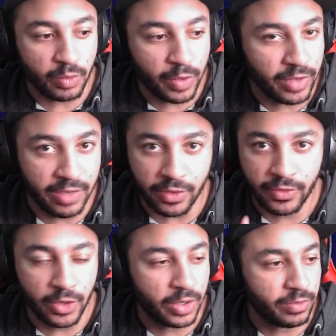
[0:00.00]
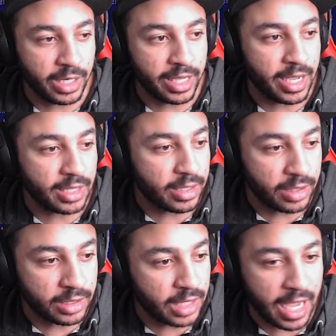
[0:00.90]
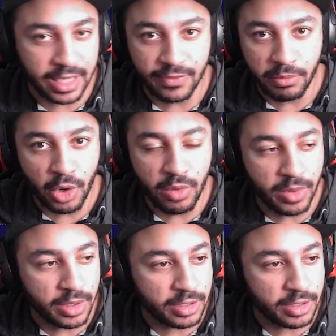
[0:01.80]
with either foot really at a given moment.